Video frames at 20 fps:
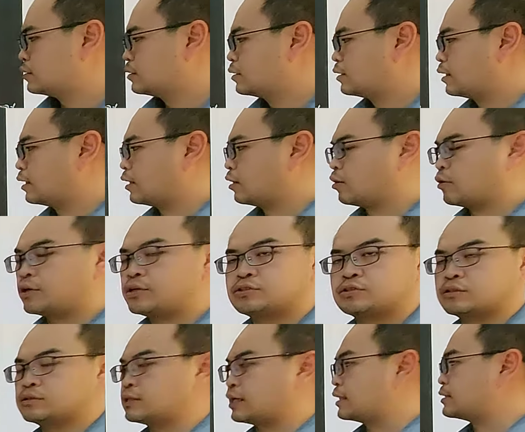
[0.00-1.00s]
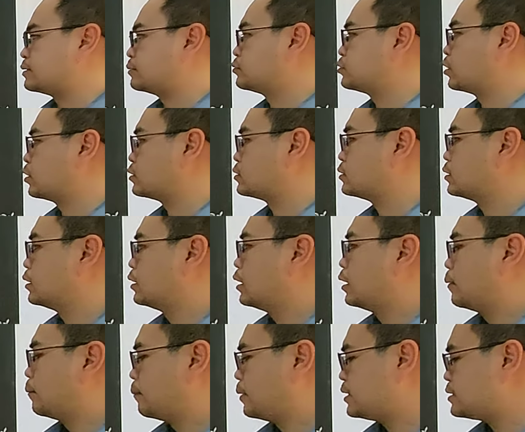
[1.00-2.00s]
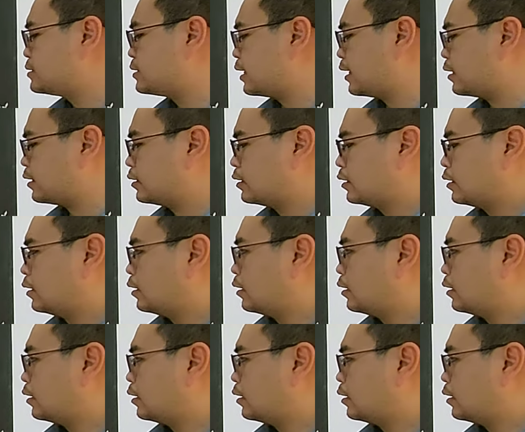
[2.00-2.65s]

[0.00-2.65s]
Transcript: Horizontal asymptotes means that